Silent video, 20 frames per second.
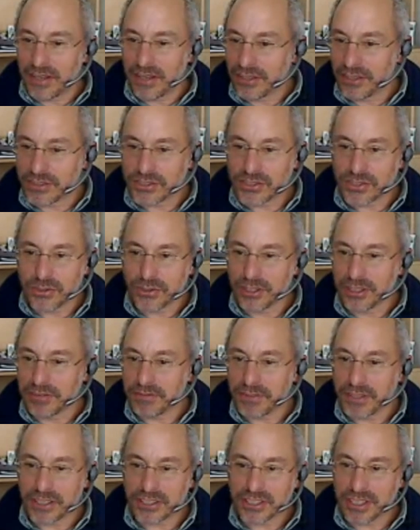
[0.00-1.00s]
other schooling
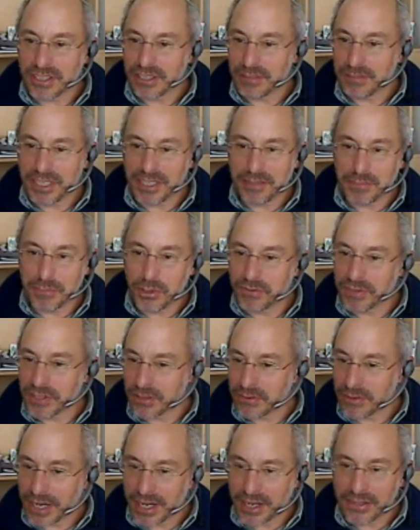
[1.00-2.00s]
fish seem to be moving
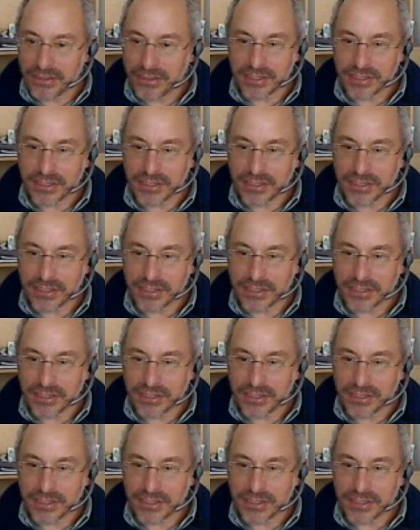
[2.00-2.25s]
around,